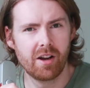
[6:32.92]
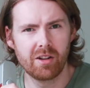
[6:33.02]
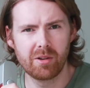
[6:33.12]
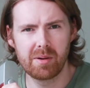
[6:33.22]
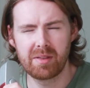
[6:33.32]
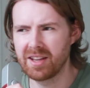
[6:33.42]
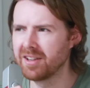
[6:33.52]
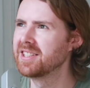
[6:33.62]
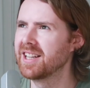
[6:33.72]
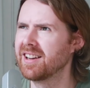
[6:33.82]
although I think
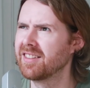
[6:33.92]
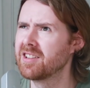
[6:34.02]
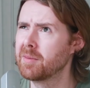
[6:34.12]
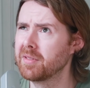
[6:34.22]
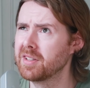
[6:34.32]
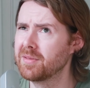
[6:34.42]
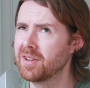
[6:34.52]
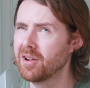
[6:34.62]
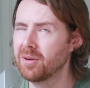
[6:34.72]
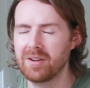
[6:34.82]
I said it at the top of this
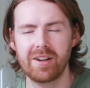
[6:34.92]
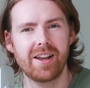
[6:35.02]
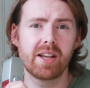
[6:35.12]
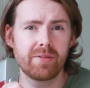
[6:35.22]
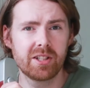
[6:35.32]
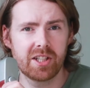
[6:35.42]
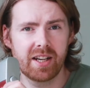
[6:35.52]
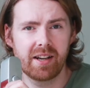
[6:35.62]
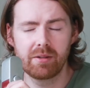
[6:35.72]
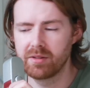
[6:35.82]
video. Definitely
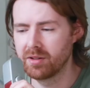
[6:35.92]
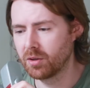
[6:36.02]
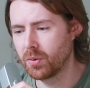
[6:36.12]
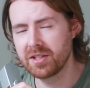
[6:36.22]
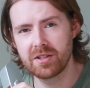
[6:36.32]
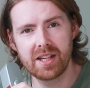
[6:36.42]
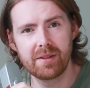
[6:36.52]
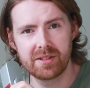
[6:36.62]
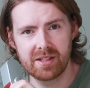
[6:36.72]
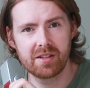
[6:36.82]
check out the quiz
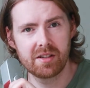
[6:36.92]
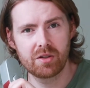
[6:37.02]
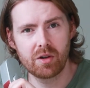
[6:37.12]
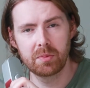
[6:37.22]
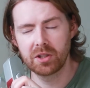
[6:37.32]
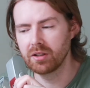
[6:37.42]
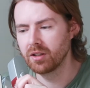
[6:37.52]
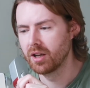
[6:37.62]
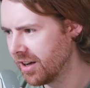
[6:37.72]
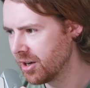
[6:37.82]
yourself, it's in the description.
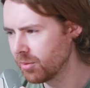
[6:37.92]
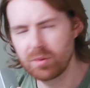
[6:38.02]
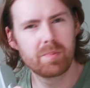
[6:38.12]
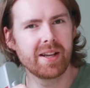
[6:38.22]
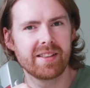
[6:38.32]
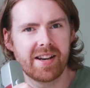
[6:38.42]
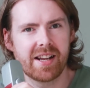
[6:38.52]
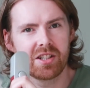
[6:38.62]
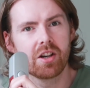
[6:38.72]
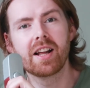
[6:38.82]
I would play the
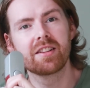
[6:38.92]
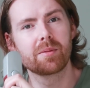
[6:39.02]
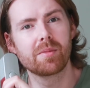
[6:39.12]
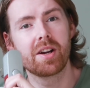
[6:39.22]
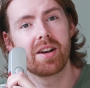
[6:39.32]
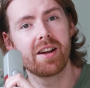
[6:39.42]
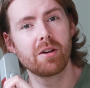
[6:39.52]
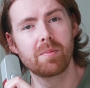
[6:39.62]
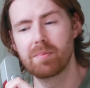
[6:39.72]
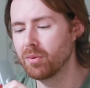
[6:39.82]
national anthem right
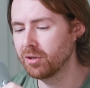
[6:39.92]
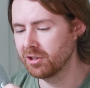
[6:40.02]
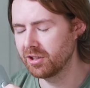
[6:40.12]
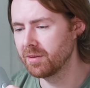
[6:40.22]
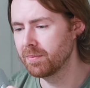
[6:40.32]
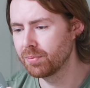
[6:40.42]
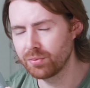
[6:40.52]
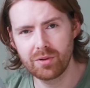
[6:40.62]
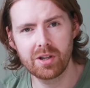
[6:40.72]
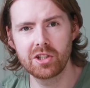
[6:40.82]
now, but I'm
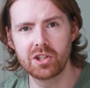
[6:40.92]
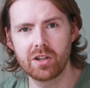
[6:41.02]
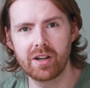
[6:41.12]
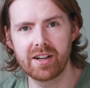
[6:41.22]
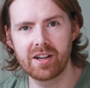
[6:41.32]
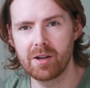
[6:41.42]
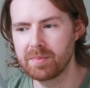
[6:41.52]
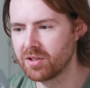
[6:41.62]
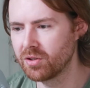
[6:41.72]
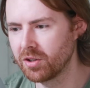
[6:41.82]
pretty sure I'll get
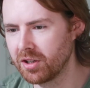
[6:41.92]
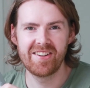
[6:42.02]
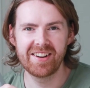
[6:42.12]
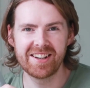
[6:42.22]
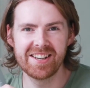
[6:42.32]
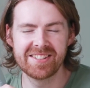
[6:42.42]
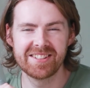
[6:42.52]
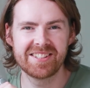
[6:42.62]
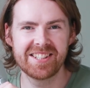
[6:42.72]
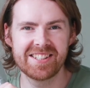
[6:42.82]
copy struck. Alright guys,
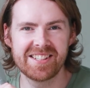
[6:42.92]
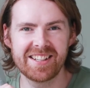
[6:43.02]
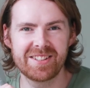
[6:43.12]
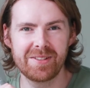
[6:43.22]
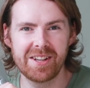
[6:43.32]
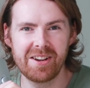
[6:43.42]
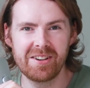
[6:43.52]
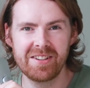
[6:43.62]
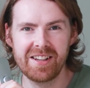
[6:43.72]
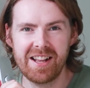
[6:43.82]
see you in the next video.